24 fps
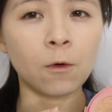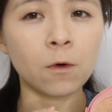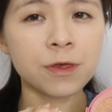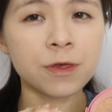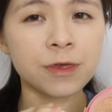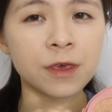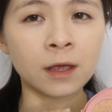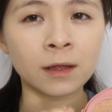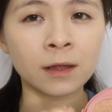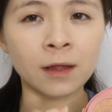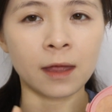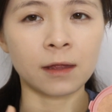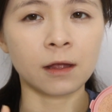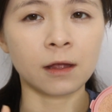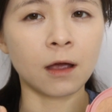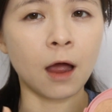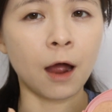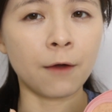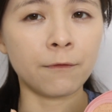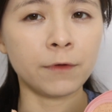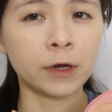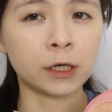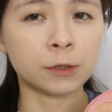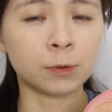I would think that the
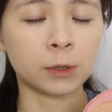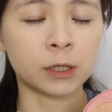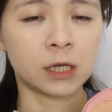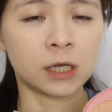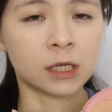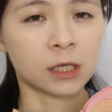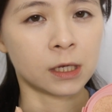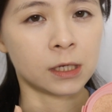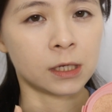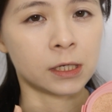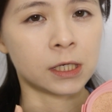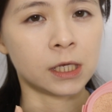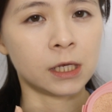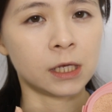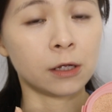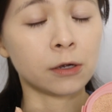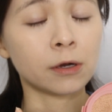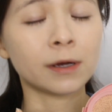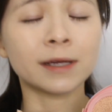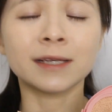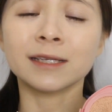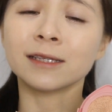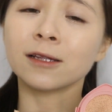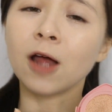coverage for this
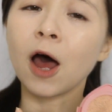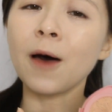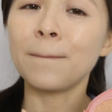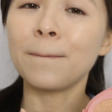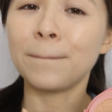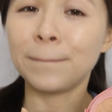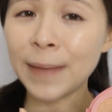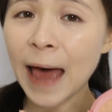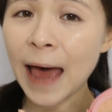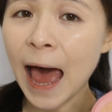concealer is not